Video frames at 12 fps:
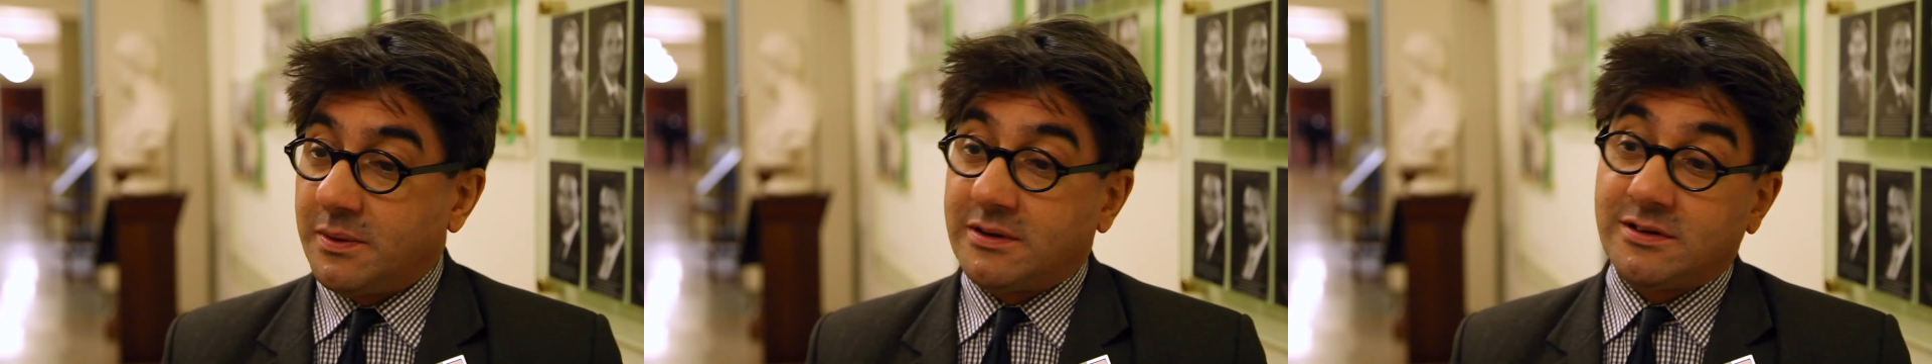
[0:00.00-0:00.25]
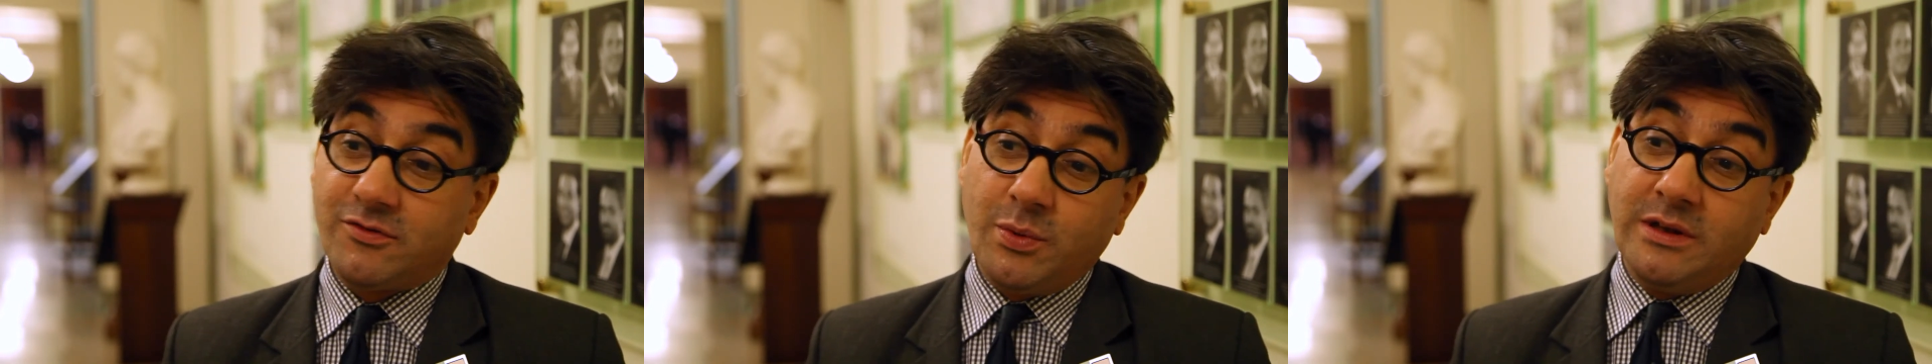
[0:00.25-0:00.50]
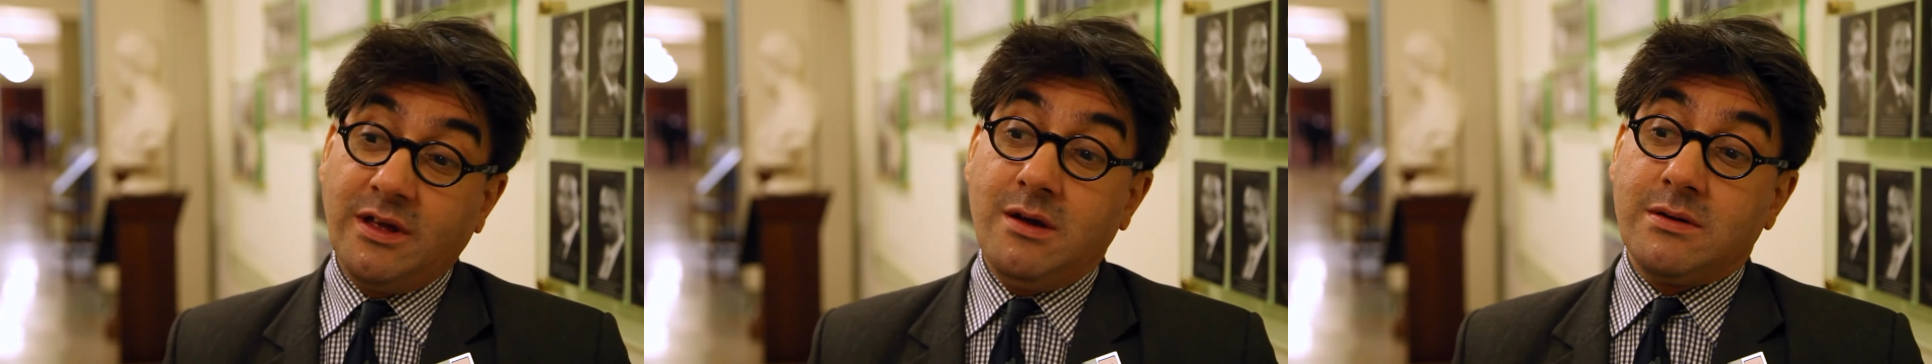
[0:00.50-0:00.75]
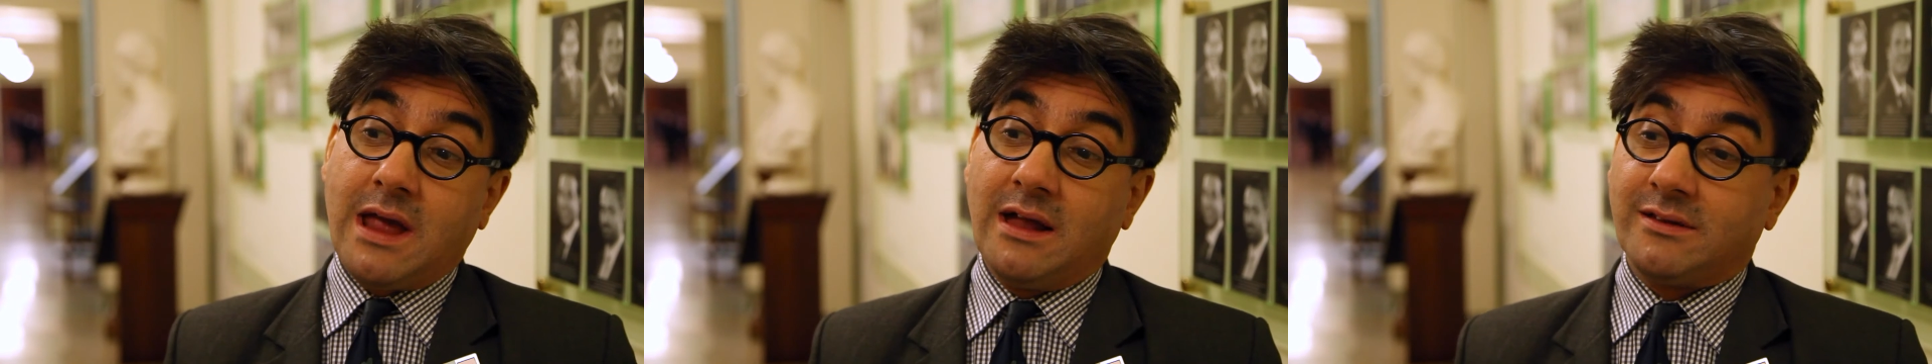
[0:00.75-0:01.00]
because if we
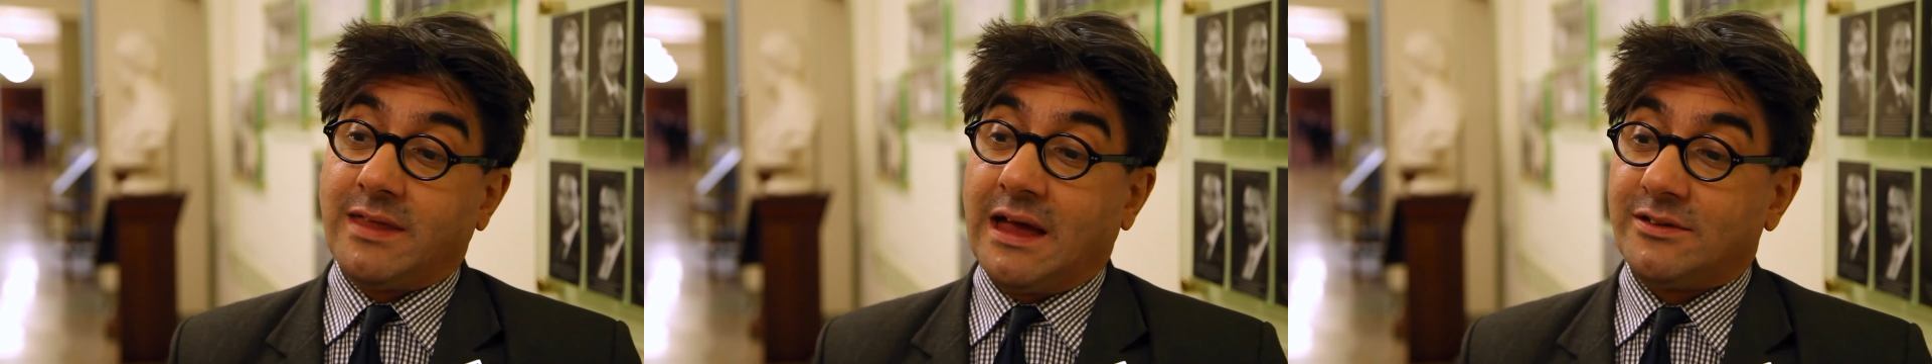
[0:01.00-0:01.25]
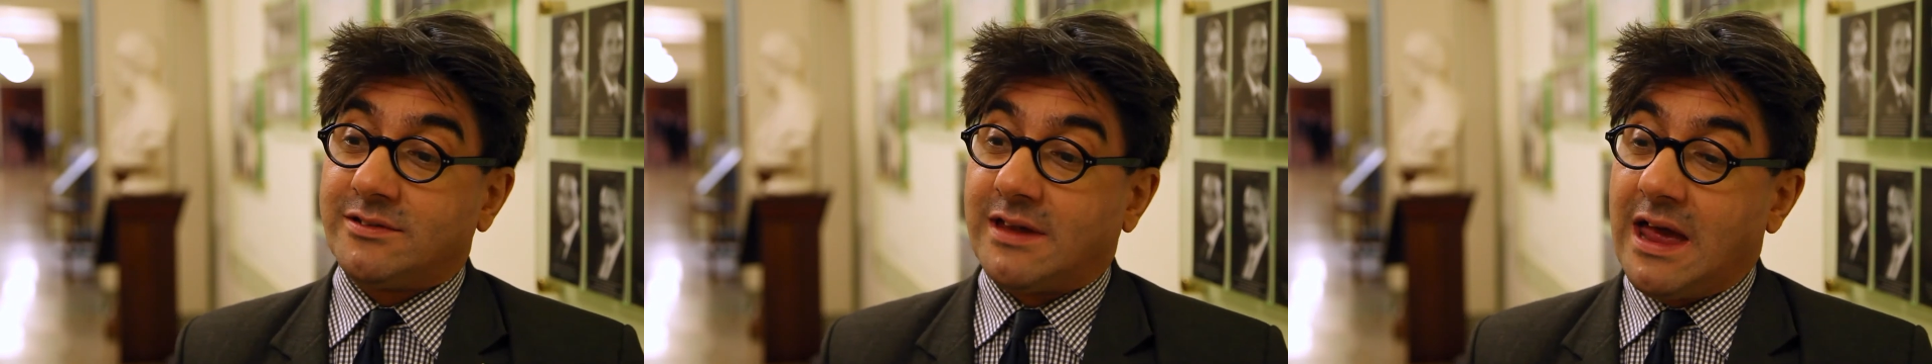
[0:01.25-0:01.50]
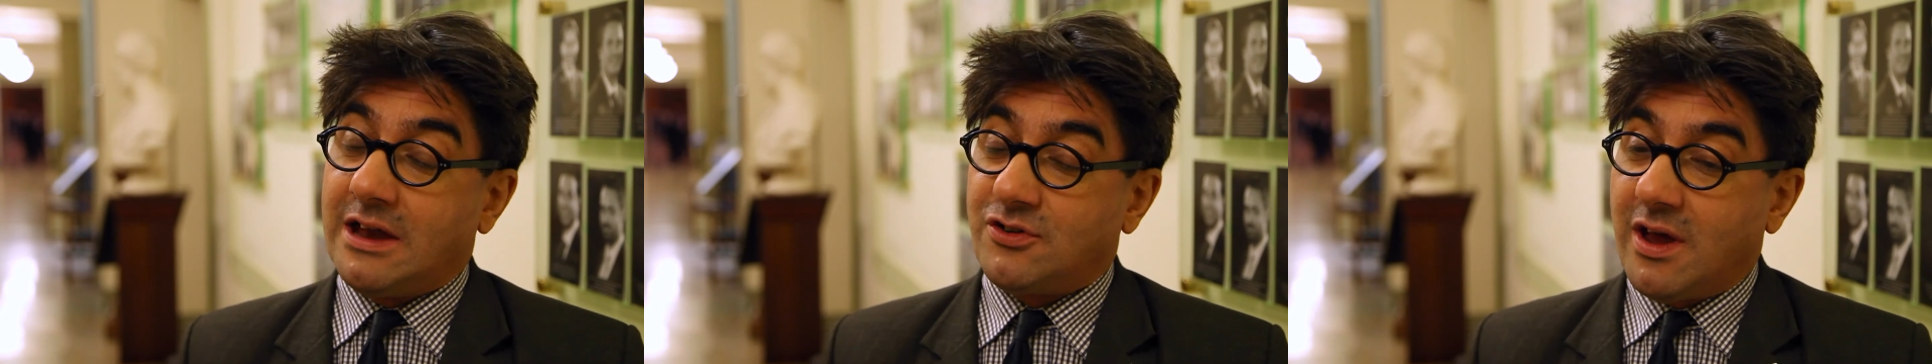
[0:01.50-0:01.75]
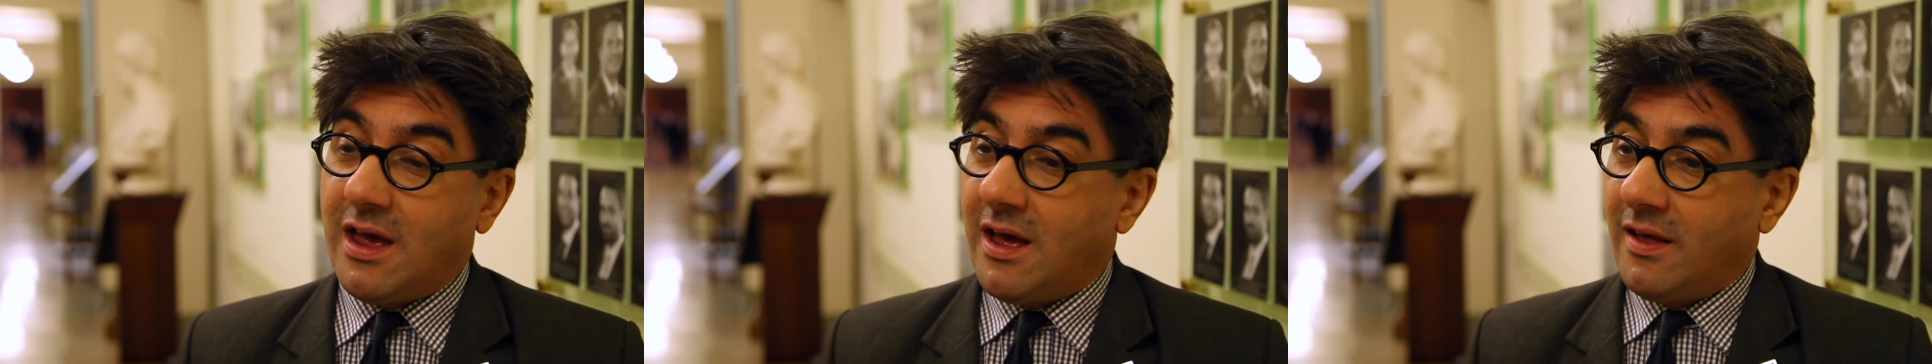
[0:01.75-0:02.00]
don't get to that stage,